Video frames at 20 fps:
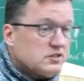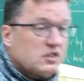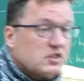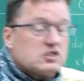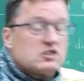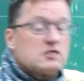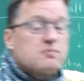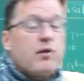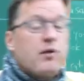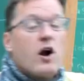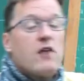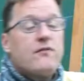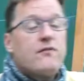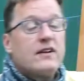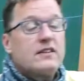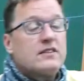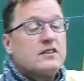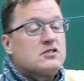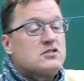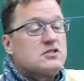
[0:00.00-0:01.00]
This is
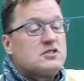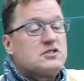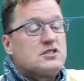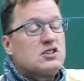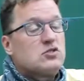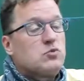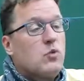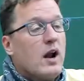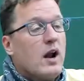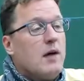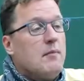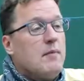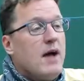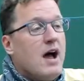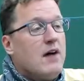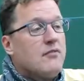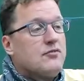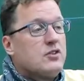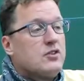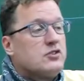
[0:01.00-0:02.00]
perfect. This is just what I'm
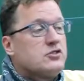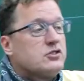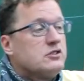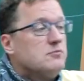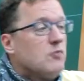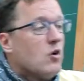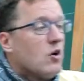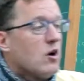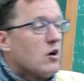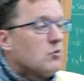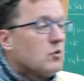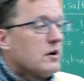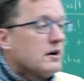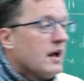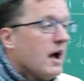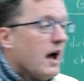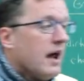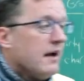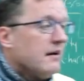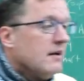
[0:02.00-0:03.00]
after. Two more and we're
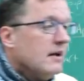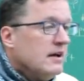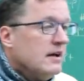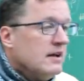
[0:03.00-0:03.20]
done.